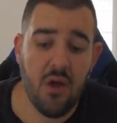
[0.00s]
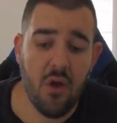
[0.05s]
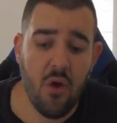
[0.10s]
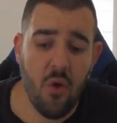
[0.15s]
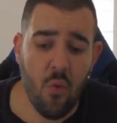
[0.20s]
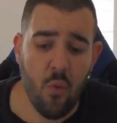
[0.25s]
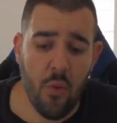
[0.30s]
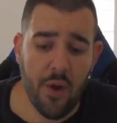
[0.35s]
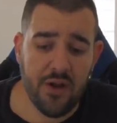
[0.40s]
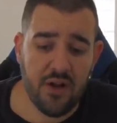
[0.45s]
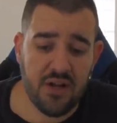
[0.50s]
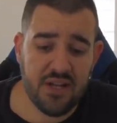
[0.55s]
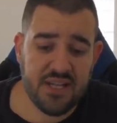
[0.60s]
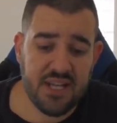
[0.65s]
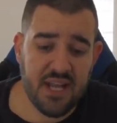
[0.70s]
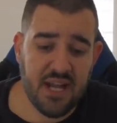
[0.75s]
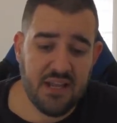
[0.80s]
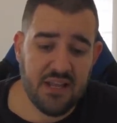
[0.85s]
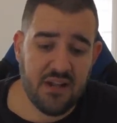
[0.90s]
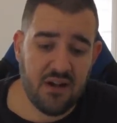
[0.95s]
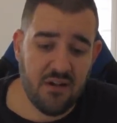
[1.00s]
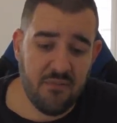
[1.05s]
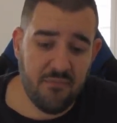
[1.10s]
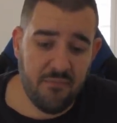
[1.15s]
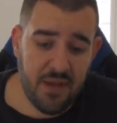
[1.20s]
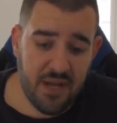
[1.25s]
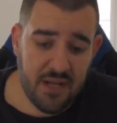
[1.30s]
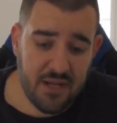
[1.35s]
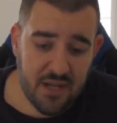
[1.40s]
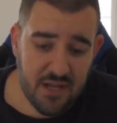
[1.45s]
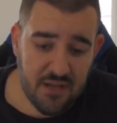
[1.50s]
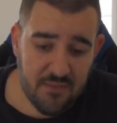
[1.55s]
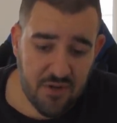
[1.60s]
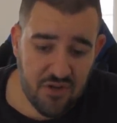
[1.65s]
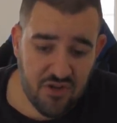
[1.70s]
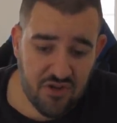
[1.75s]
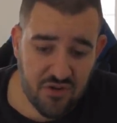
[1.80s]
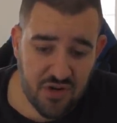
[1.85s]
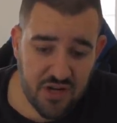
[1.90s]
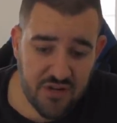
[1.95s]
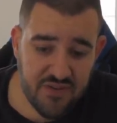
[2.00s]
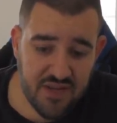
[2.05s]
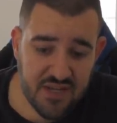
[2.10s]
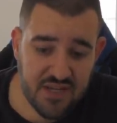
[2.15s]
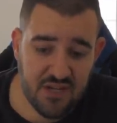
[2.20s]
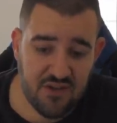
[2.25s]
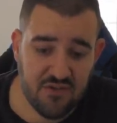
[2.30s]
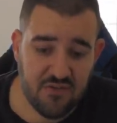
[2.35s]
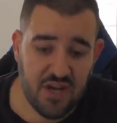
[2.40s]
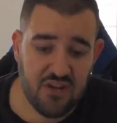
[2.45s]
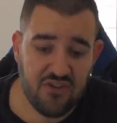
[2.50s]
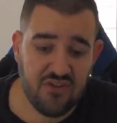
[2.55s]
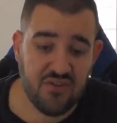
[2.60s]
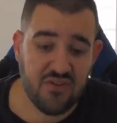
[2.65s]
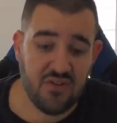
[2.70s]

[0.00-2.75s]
When I say that, I mean in a majority of these situations,